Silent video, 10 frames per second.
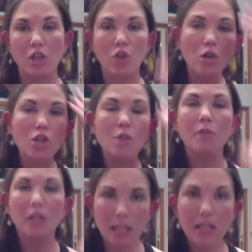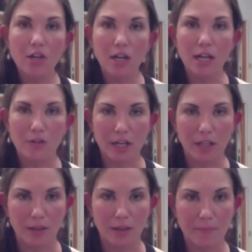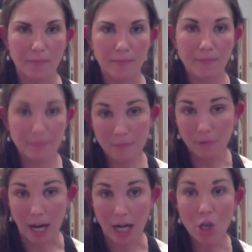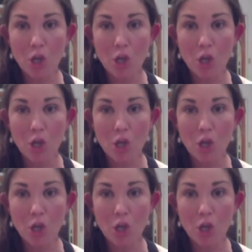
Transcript: You could completely create a curriculum, right?